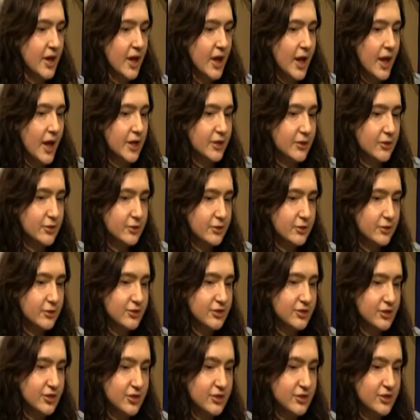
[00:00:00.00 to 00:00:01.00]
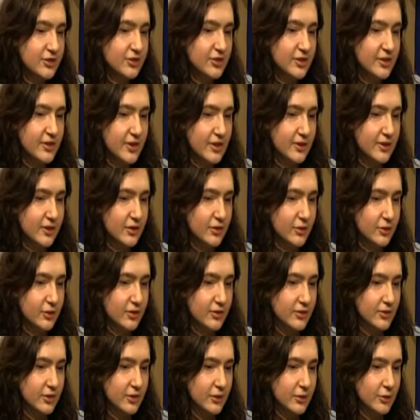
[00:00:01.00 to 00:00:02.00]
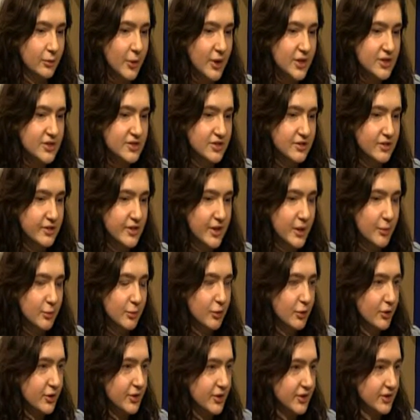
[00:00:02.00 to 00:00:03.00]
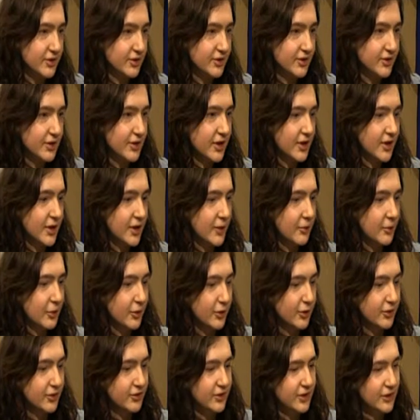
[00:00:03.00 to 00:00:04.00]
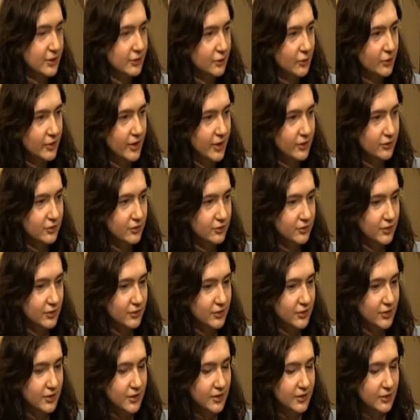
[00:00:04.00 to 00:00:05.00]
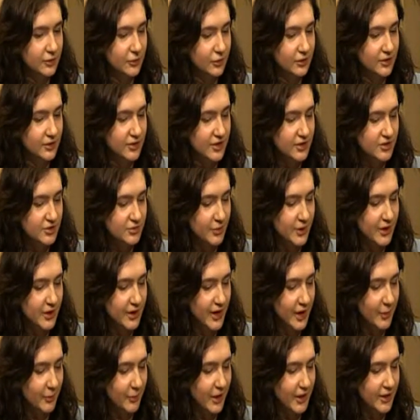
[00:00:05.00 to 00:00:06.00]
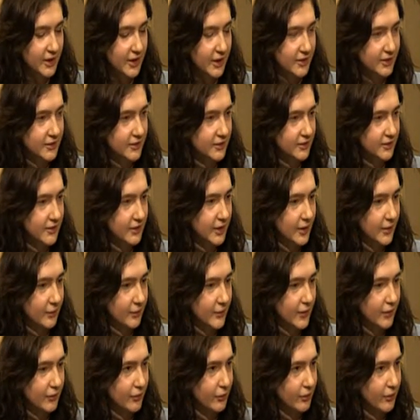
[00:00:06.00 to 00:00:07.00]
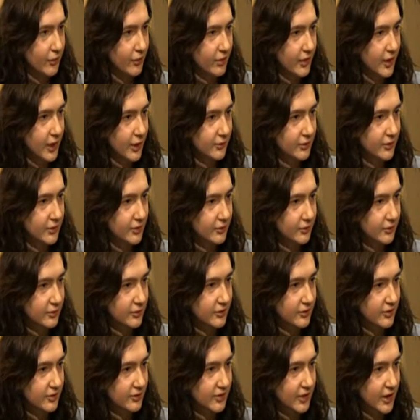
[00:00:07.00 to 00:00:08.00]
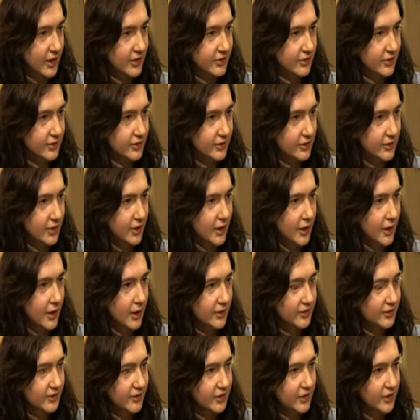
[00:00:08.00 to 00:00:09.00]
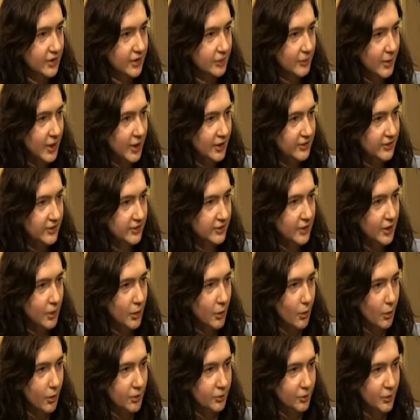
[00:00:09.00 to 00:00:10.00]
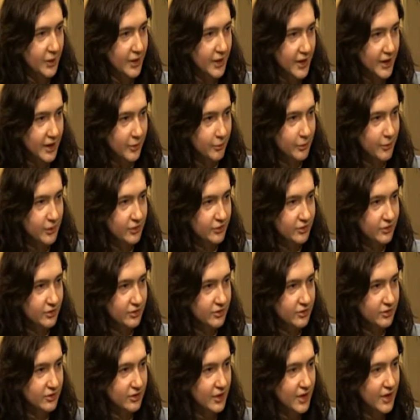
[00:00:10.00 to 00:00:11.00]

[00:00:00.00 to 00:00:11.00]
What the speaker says: And also it's interesting that you mentioned the progress, because in 2015 Don't Trash Wareham collected 4,600 cigarette butts on Wareham beaches,